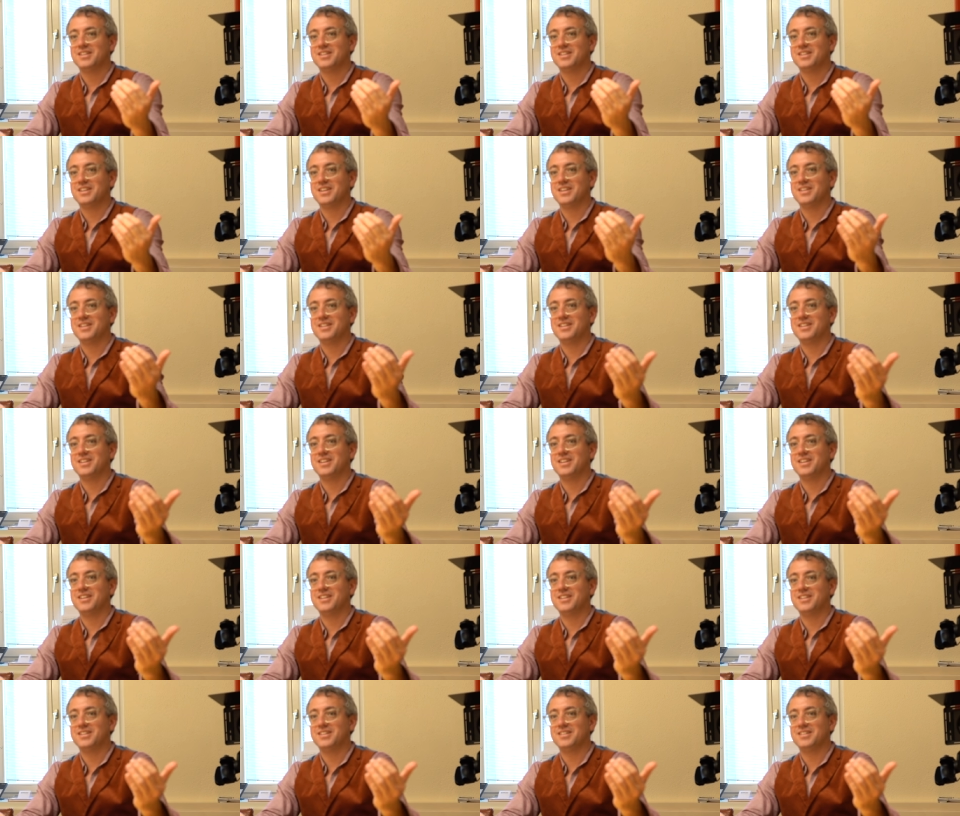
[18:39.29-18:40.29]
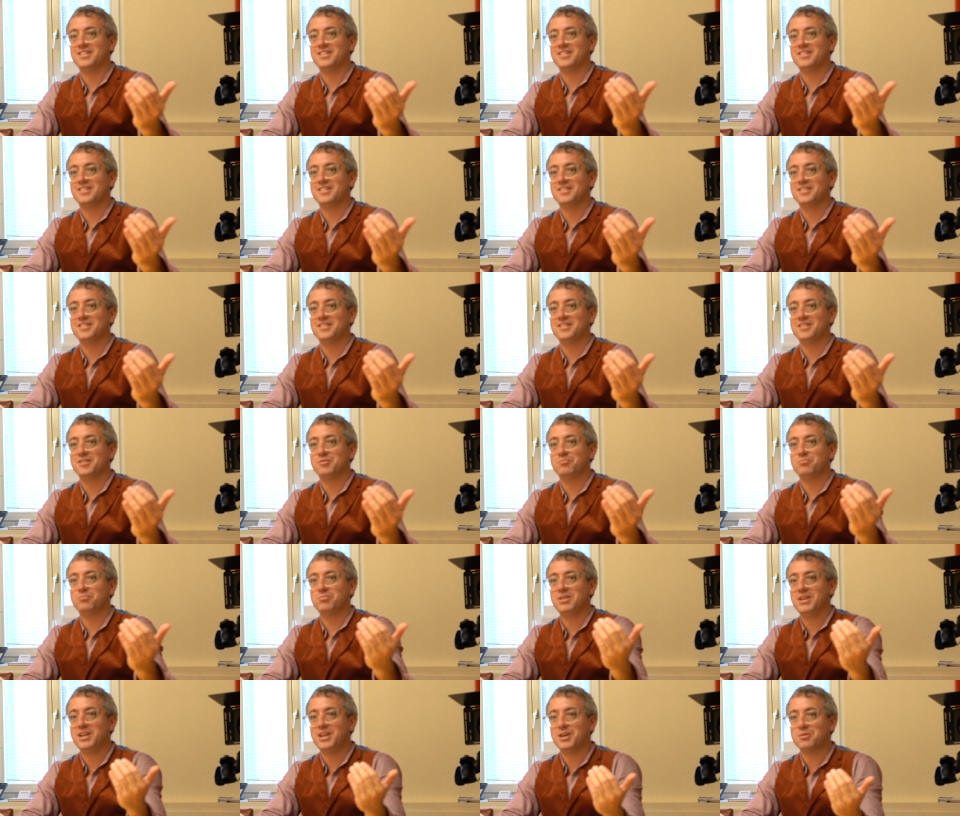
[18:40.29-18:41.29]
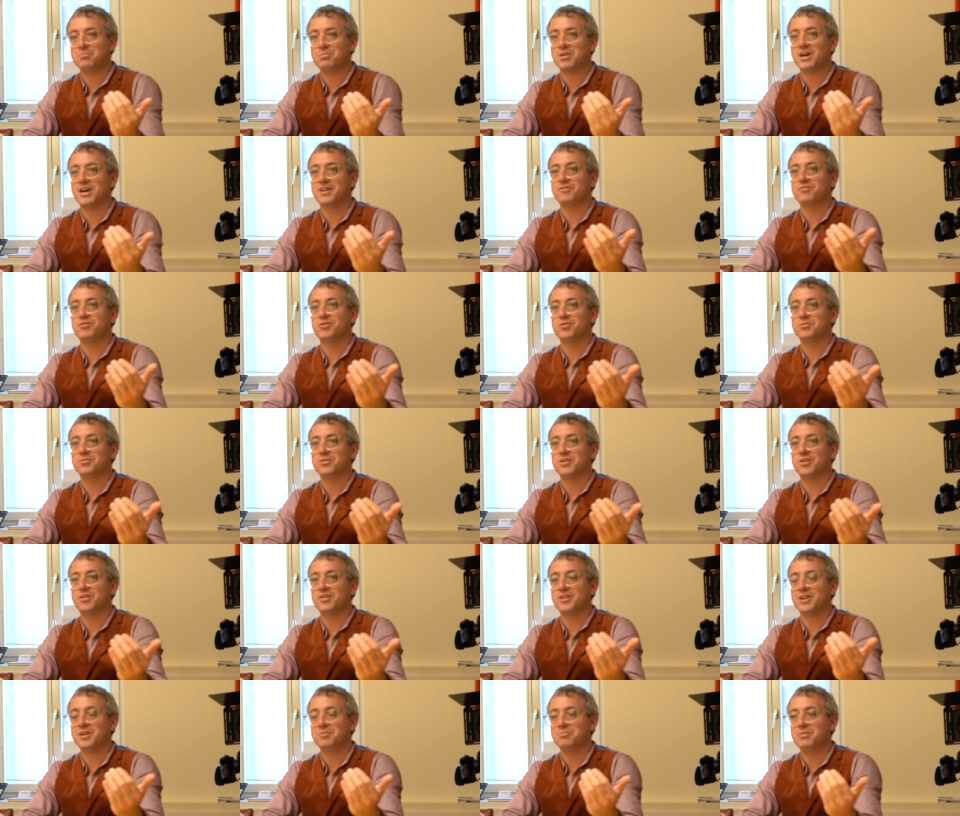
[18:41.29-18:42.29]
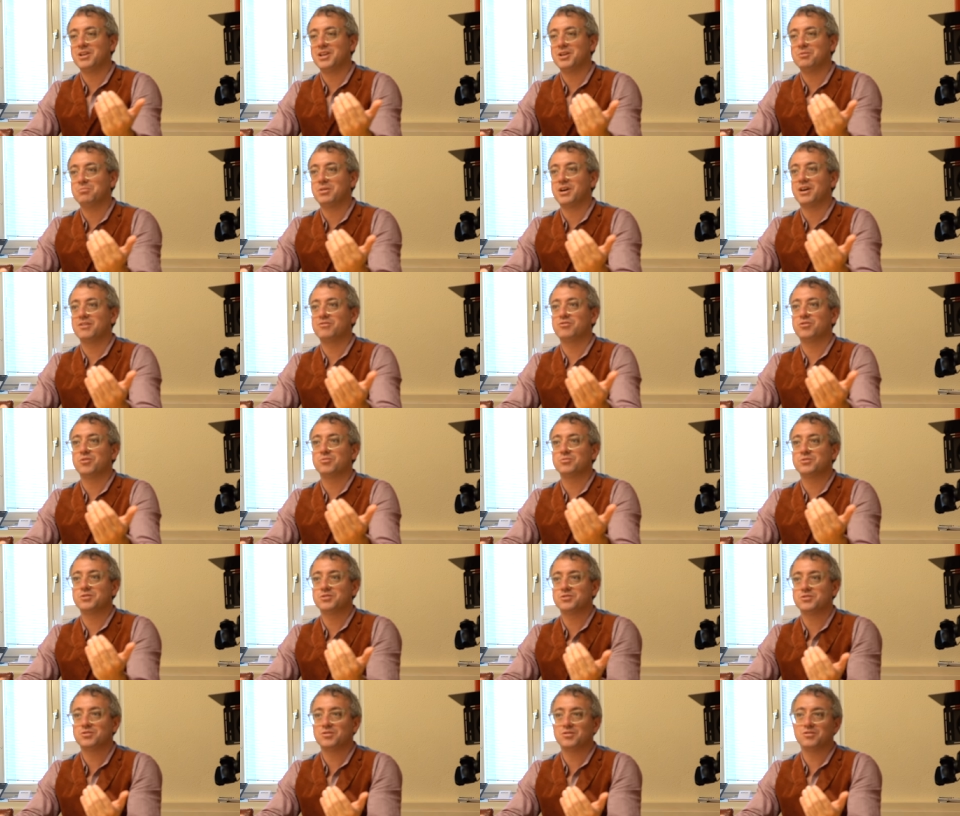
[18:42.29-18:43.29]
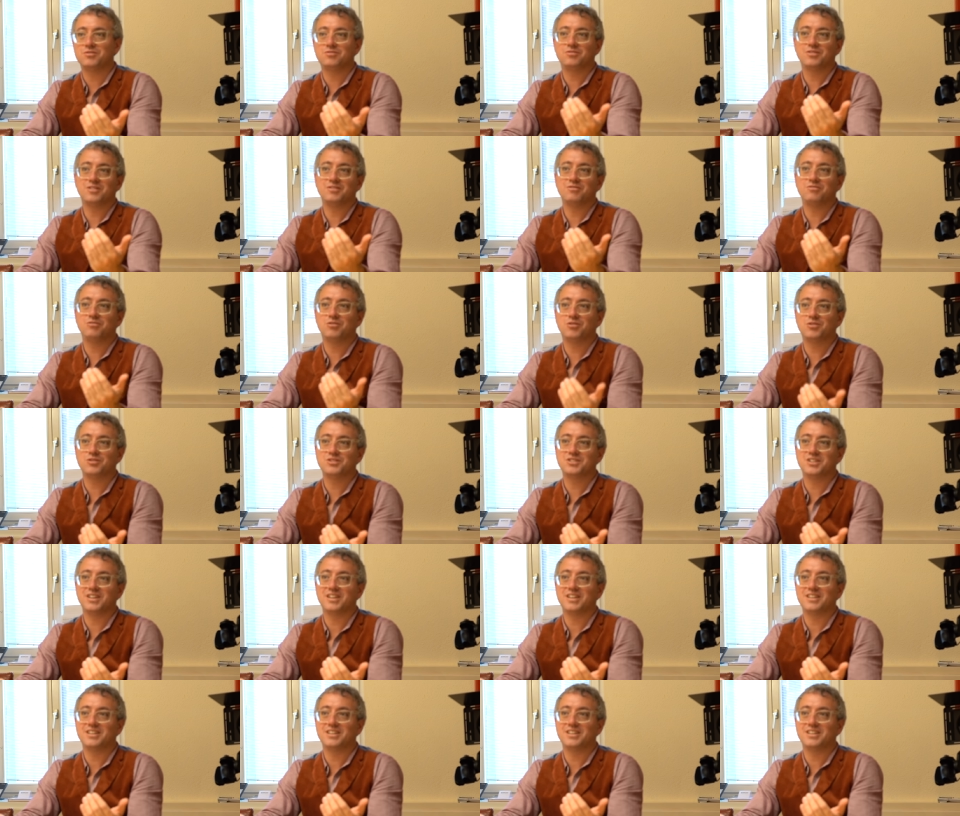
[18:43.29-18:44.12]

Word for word: then then the media platforms, the online media platforms, are sort of enforcing